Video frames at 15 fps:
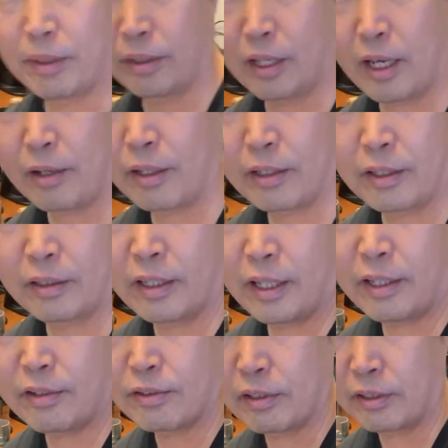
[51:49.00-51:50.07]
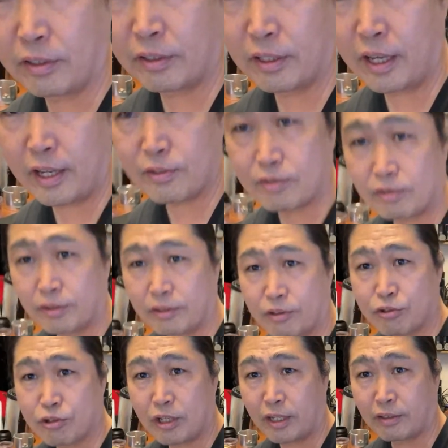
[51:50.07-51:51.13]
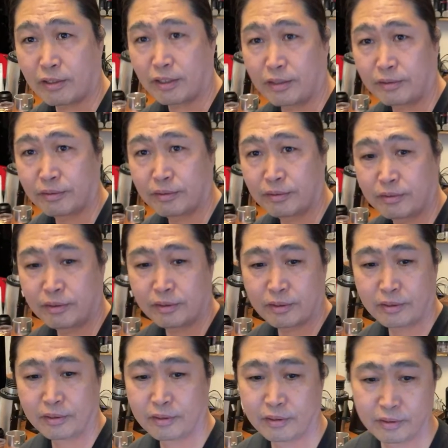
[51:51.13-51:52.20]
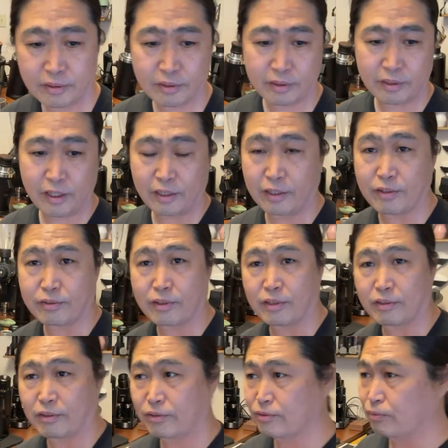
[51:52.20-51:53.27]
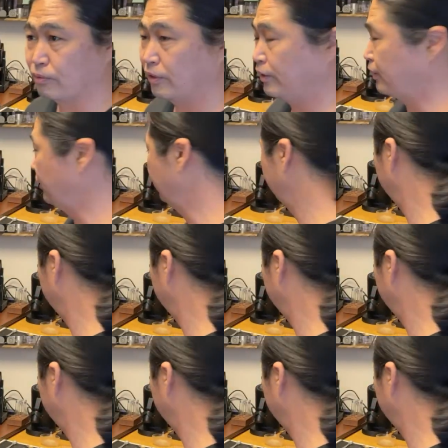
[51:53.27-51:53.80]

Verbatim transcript: that that is a nice looking shot there. That is uh, looks really good.